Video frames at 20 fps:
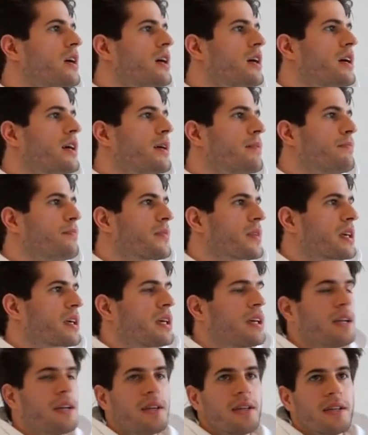um,
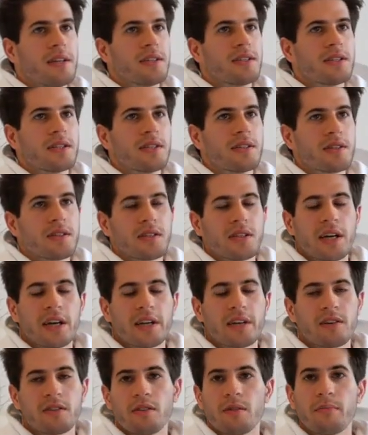kidney diseases
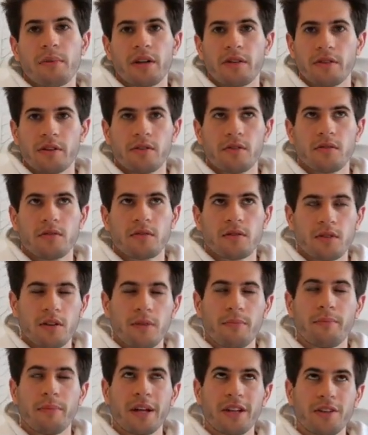and glomerul
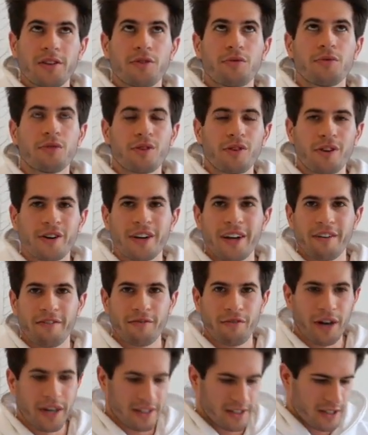glomerular
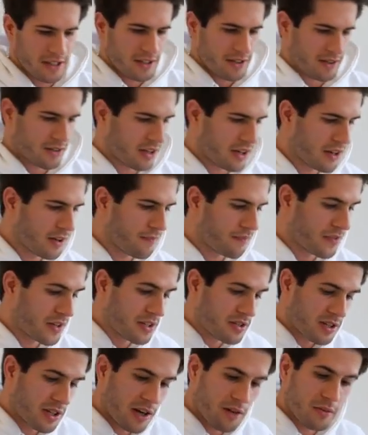nephritis, okay?
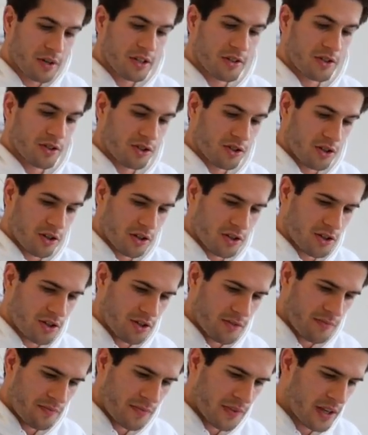Let's say I wanted to
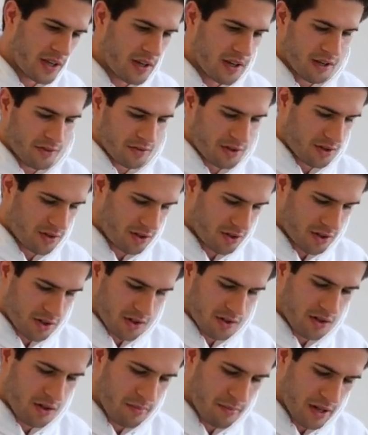search, I'll search
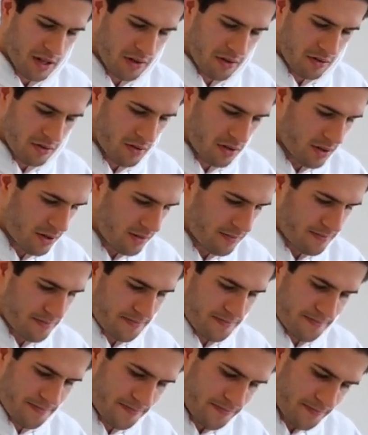glomerular,
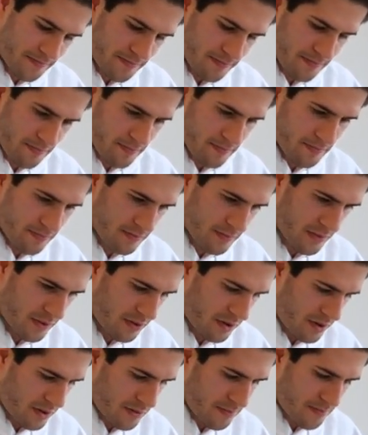all
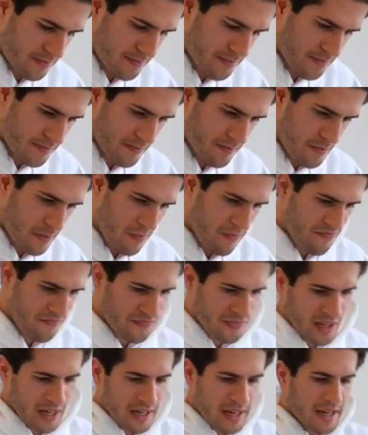right?
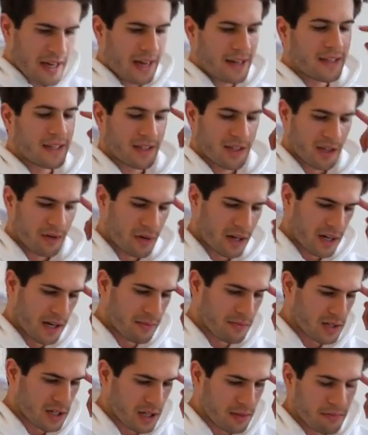And let's see what
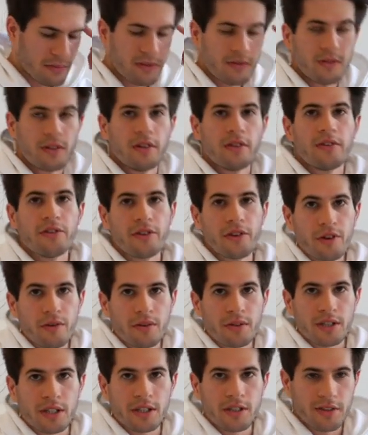comes up. No
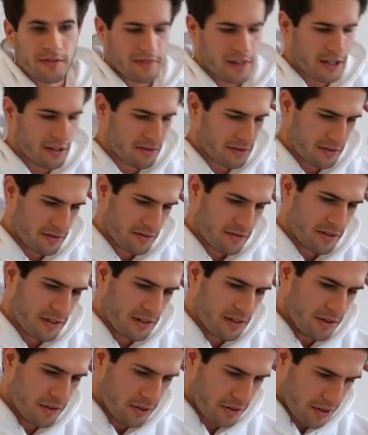results found.
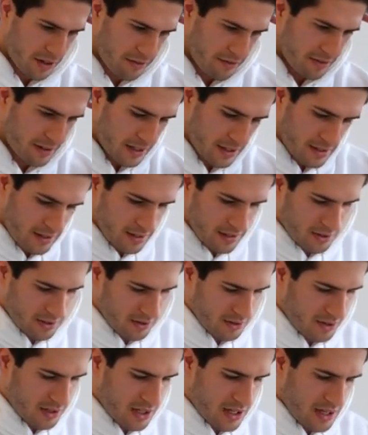Okay, fine, let's
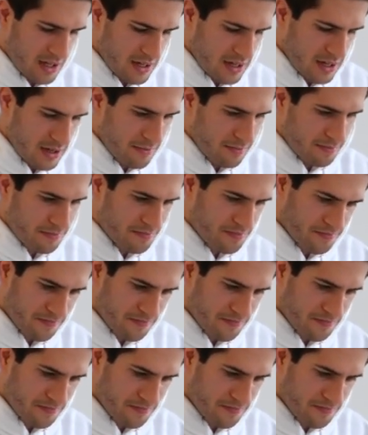search kidney.